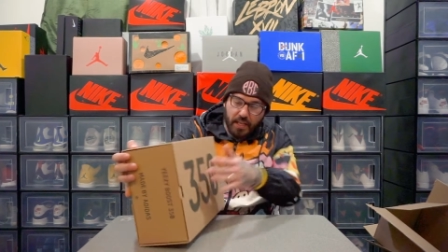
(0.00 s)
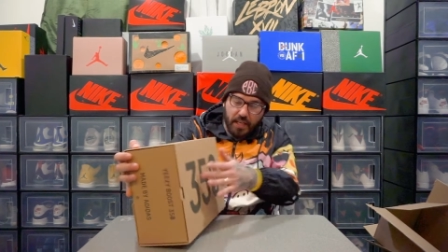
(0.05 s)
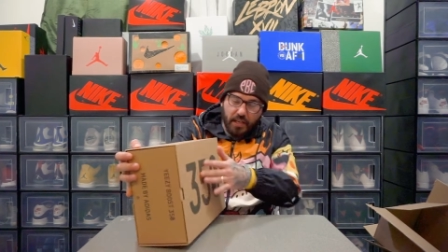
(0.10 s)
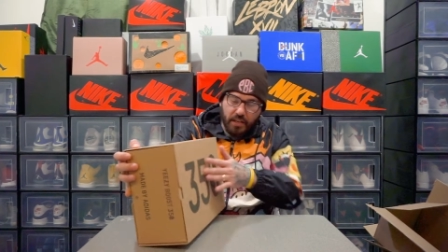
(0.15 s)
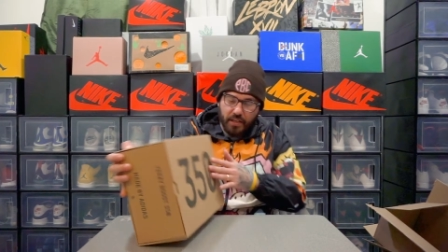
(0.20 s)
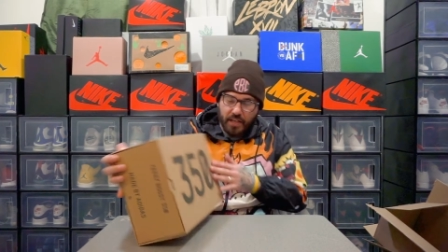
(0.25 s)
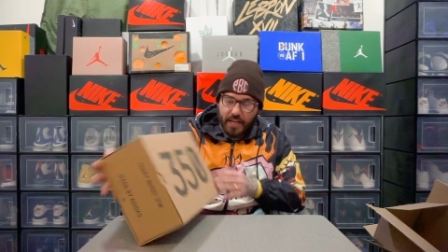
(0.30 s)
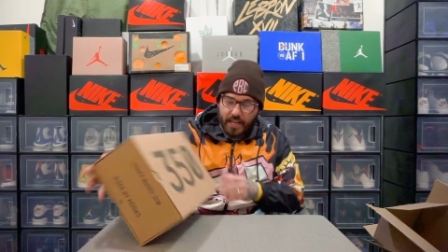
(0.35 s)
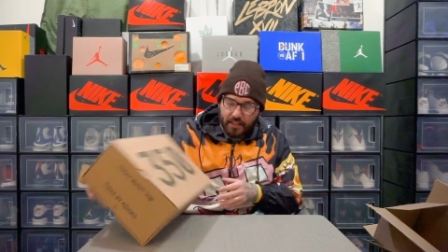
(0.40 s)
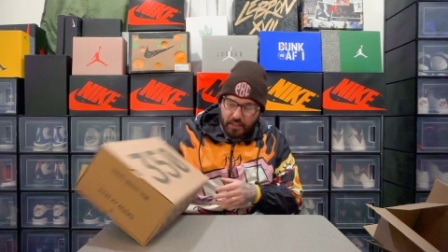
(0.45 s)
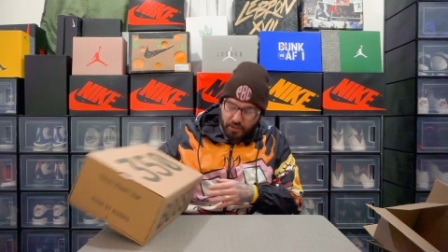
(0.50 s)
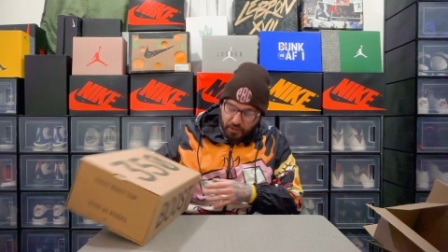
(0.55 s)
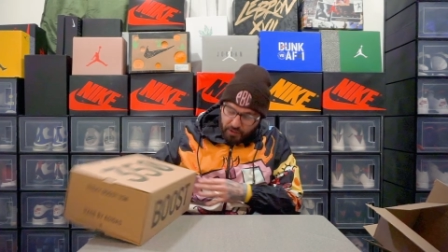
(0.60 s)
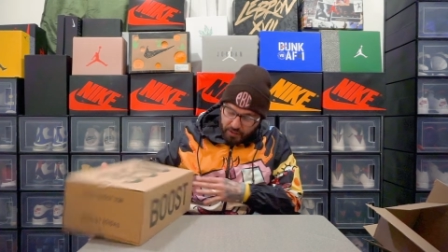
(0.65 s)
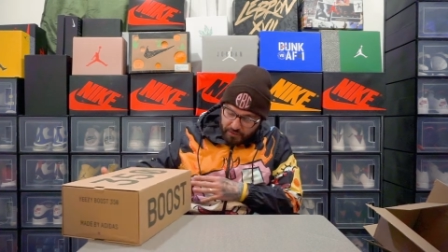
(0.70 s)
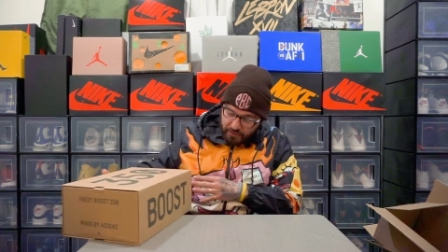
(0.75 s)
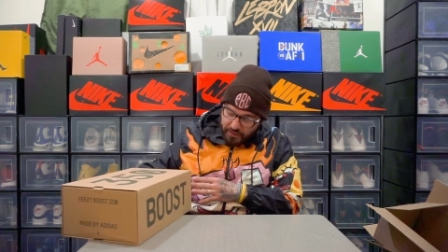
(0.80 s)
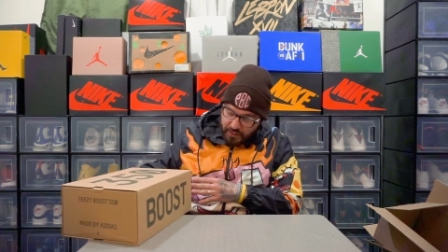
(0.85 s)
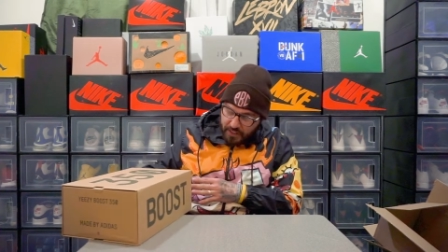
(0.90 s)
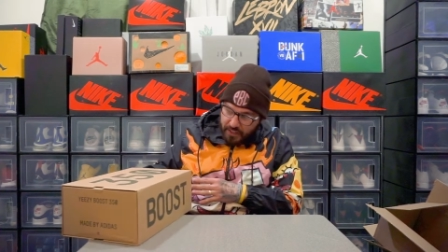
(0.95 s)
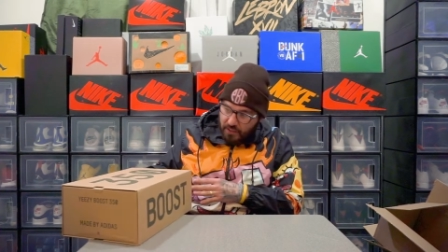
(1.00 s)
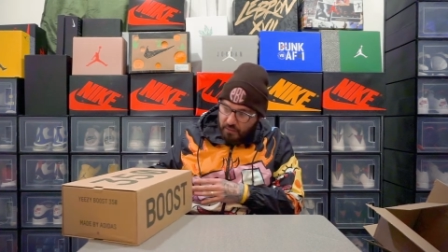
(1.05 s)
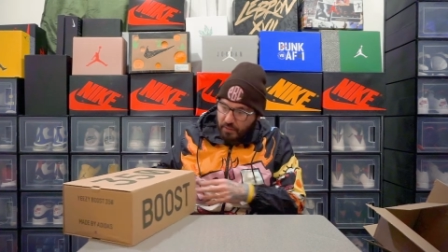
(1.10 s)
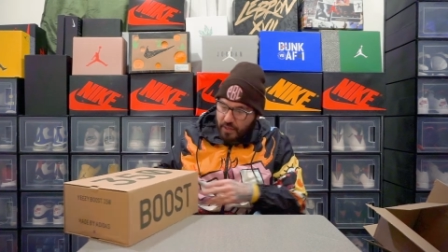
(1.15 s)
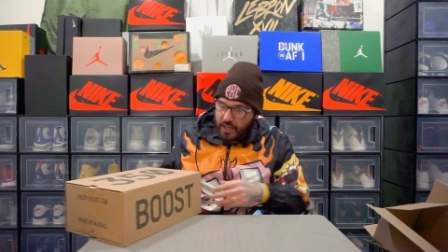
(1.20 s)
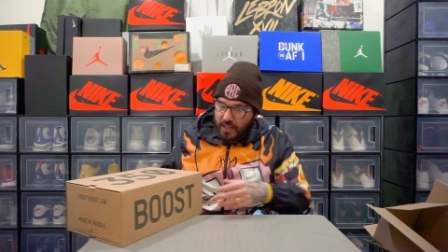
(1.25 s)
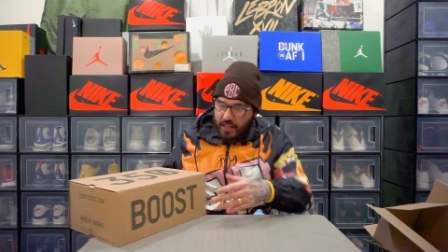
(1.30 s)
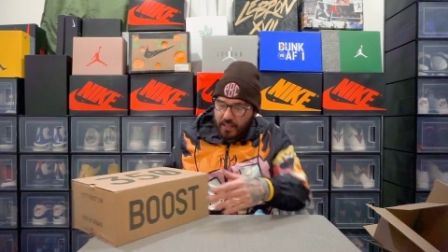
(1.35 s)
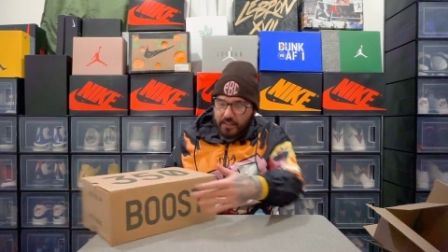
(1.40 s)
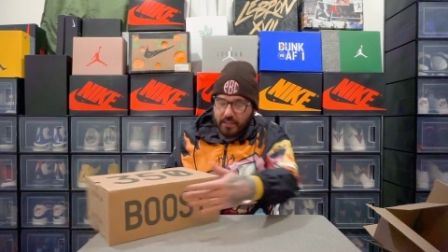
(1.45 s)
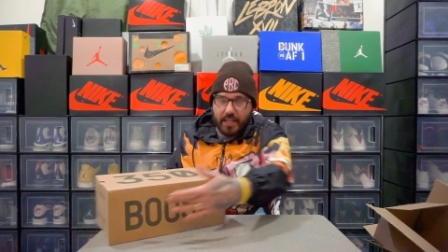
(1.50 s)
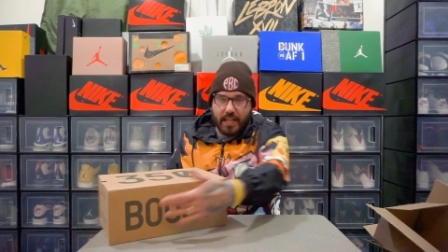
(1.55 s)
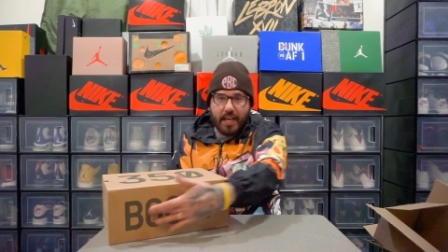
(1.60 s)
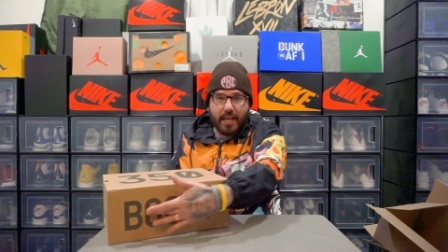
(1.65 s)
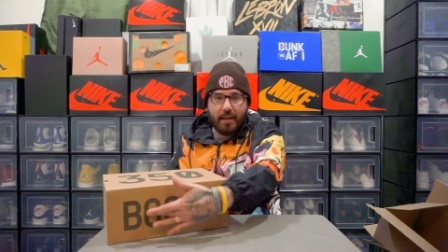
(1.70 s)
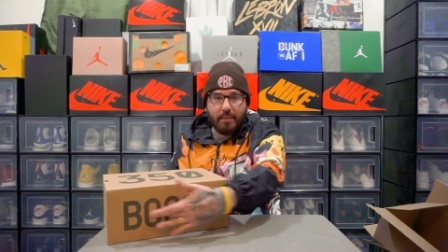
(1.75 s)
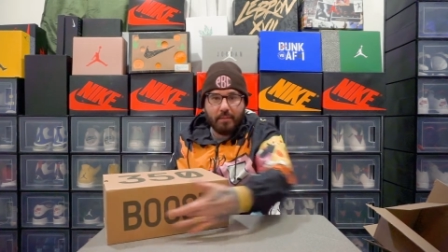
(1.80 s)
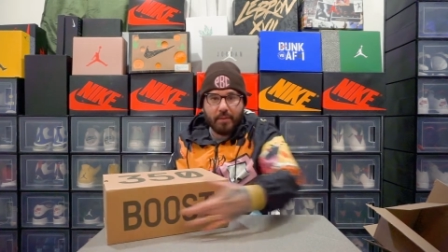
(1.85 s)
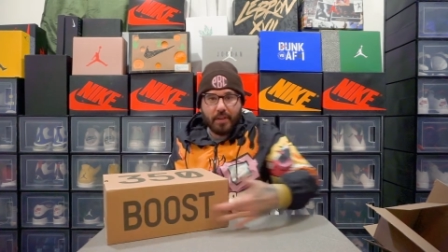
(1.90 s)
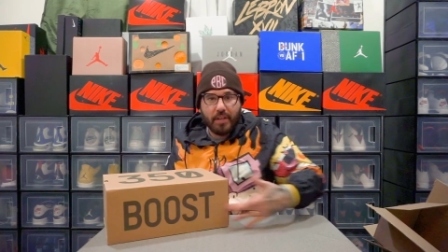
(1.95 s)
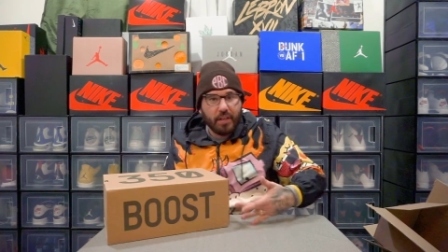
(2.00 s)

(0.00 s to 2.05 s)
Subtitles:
You got the 350 written on top.